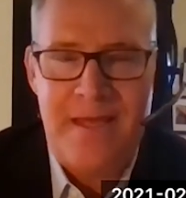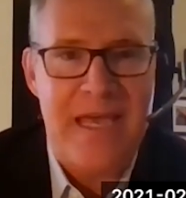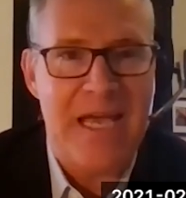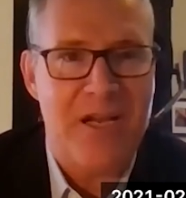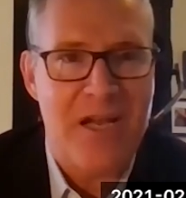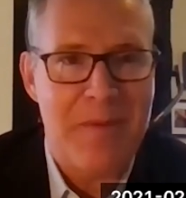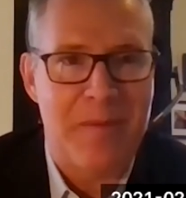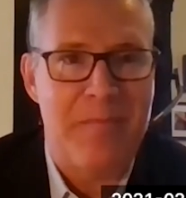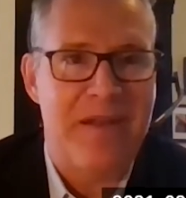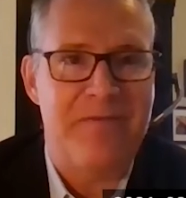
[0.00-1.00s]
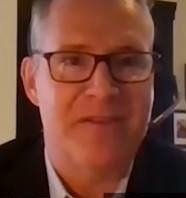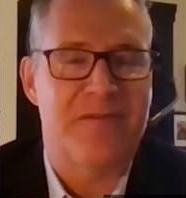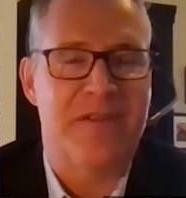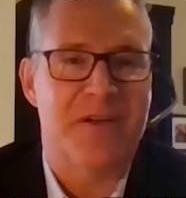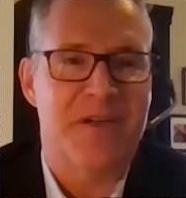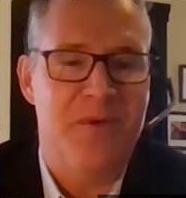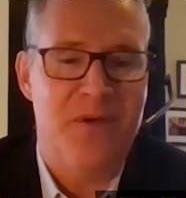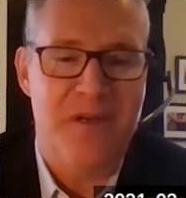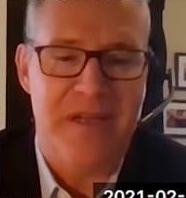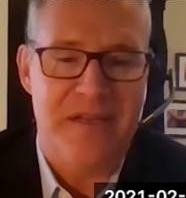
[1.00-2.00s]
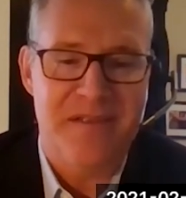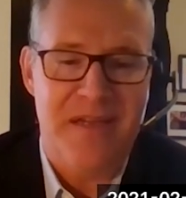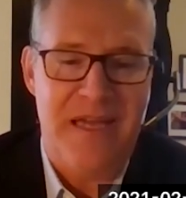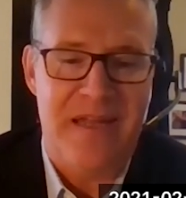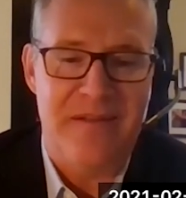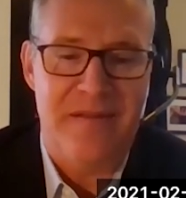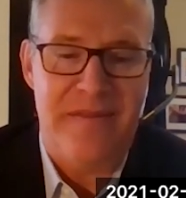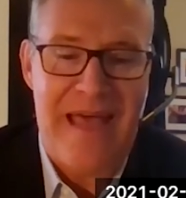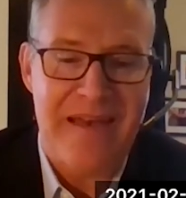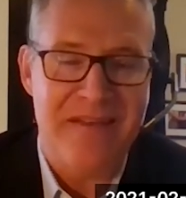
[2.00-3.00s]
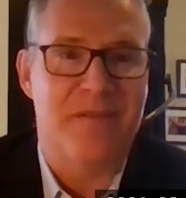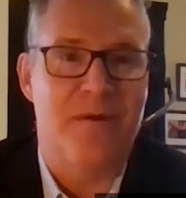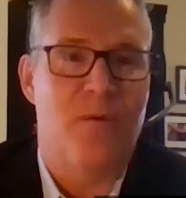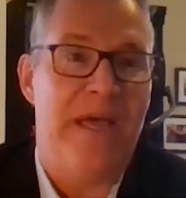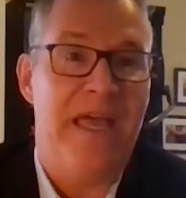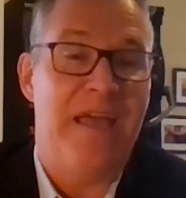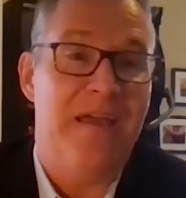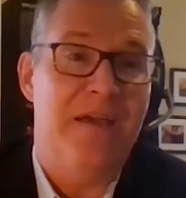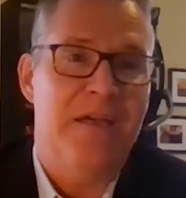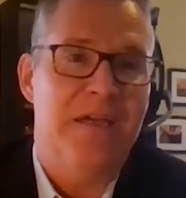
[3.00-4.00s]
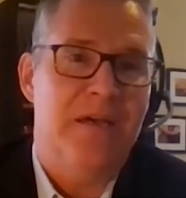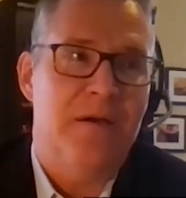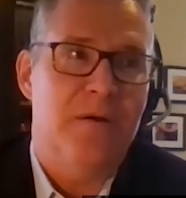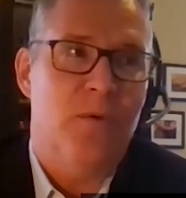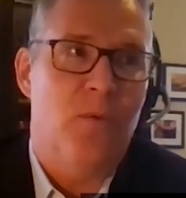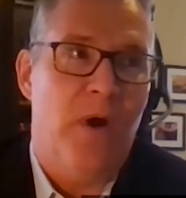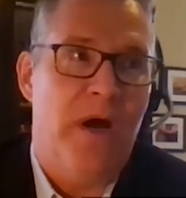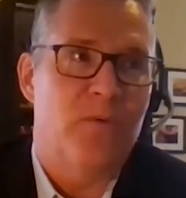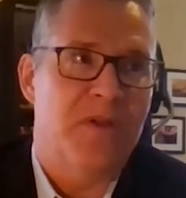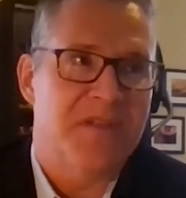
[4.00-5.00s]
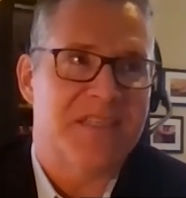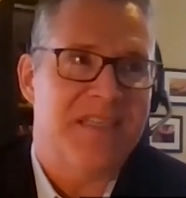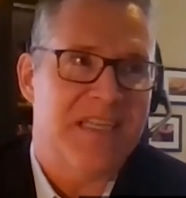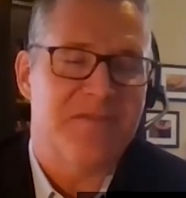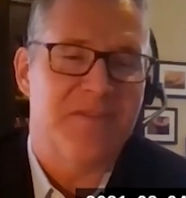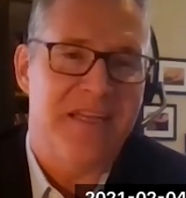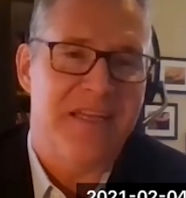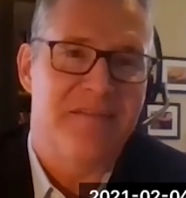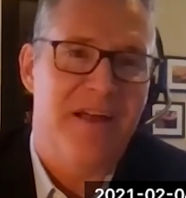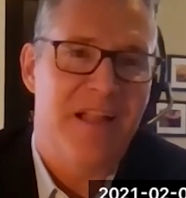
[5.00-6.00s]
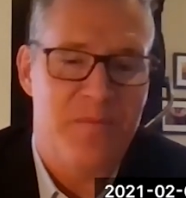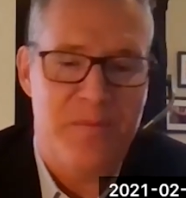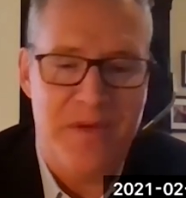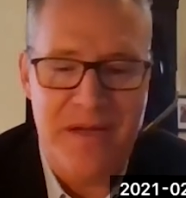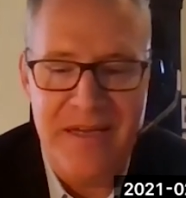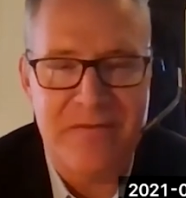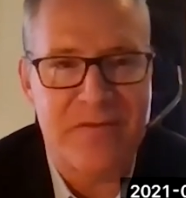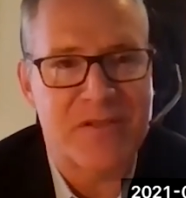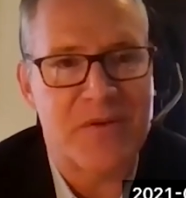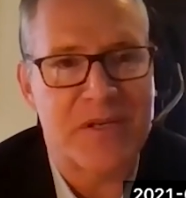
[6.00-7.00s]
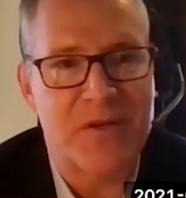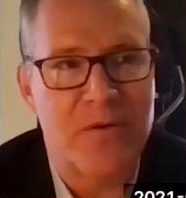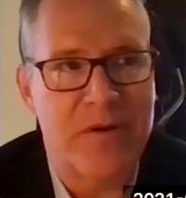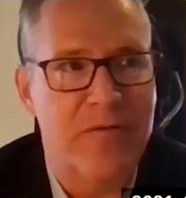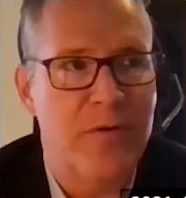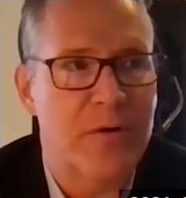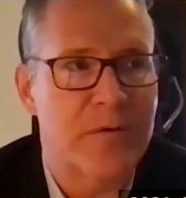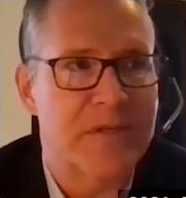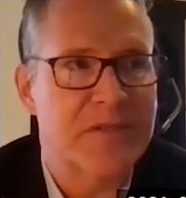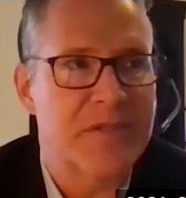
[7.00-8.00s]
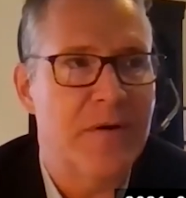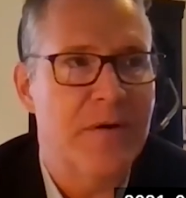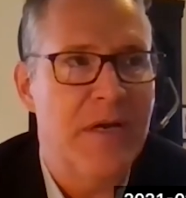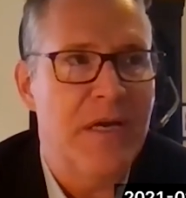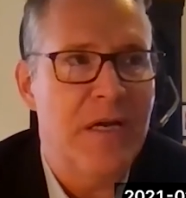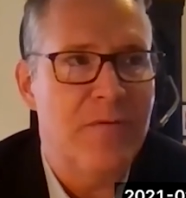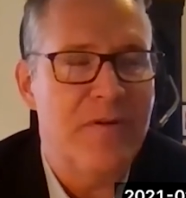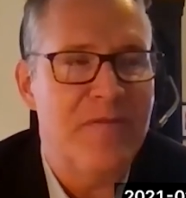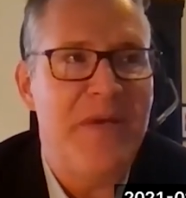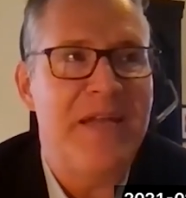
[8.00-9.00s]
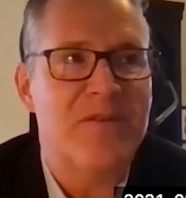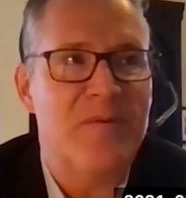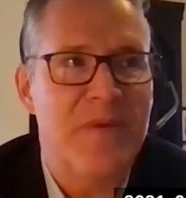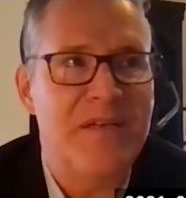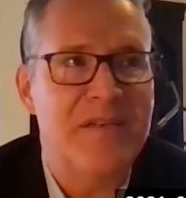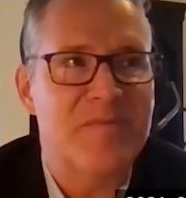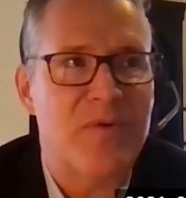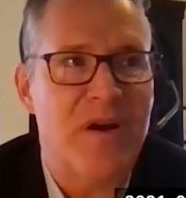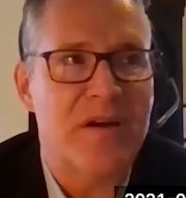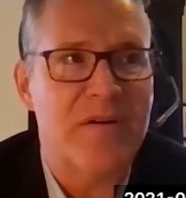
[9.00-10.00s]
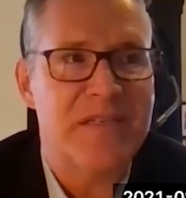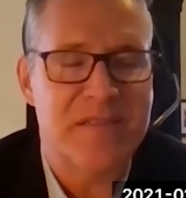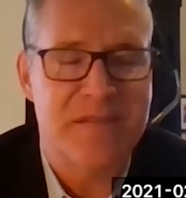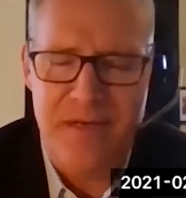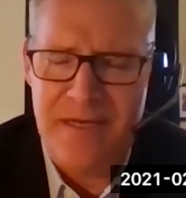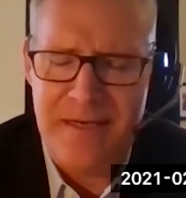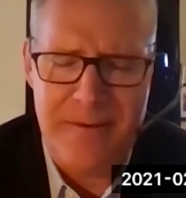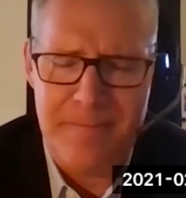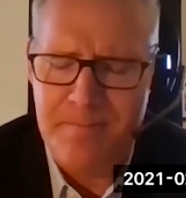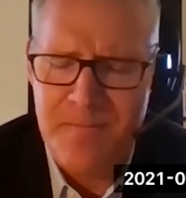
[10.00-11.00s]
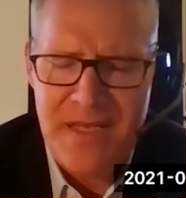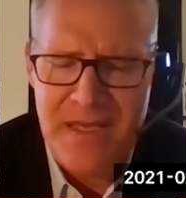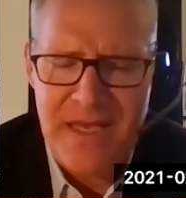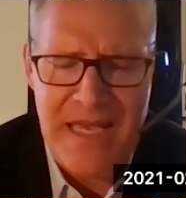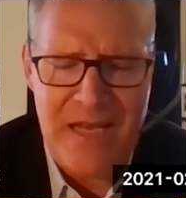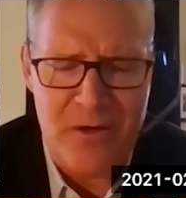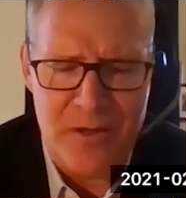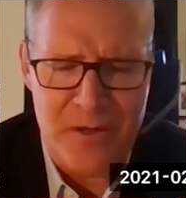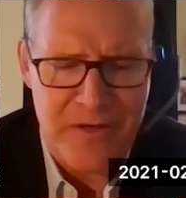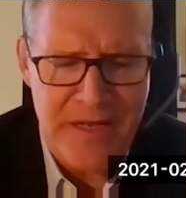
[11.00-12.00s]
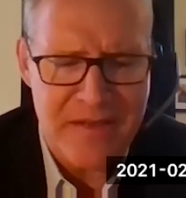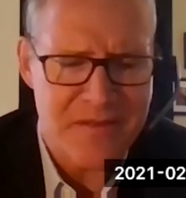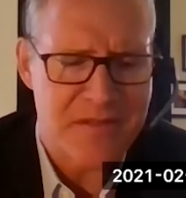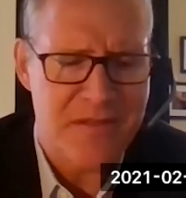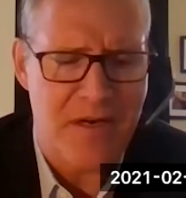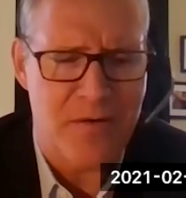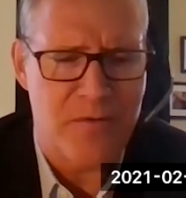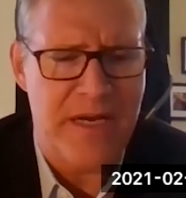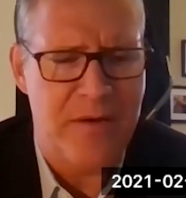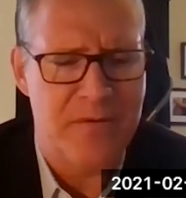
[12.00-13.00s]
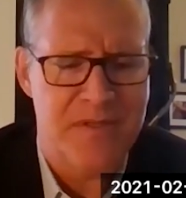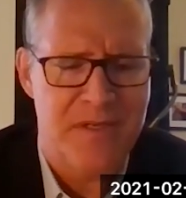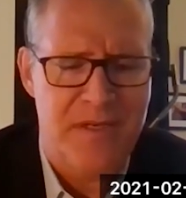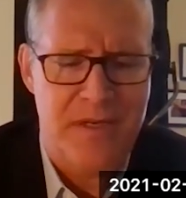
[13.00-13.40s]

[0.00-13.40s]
economic benefits for their communities, and that is the way one will successfully develop infrastructure going forward. So we've made tremendous progress in our learnings around